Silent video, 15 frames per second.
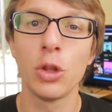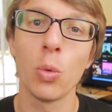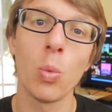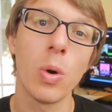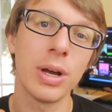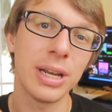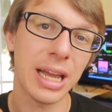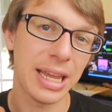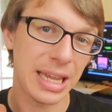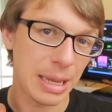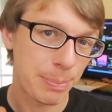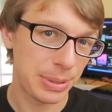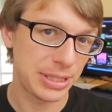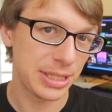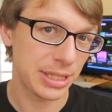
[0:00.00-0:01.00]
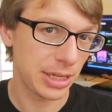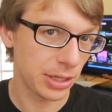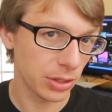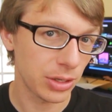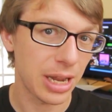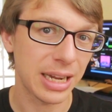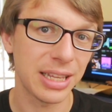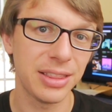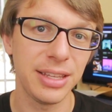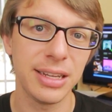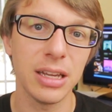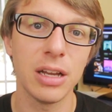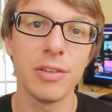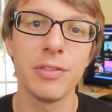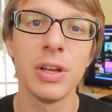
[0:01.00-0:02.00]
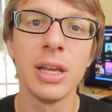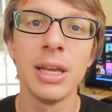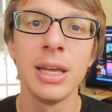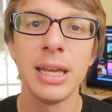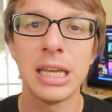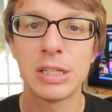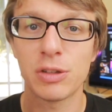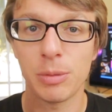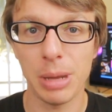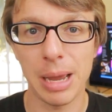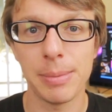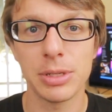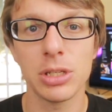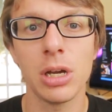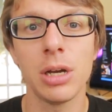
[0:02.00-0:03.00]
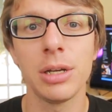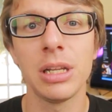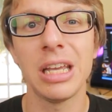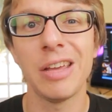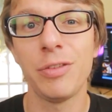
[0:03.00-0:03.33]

The one in particular I can think of is from Amazon.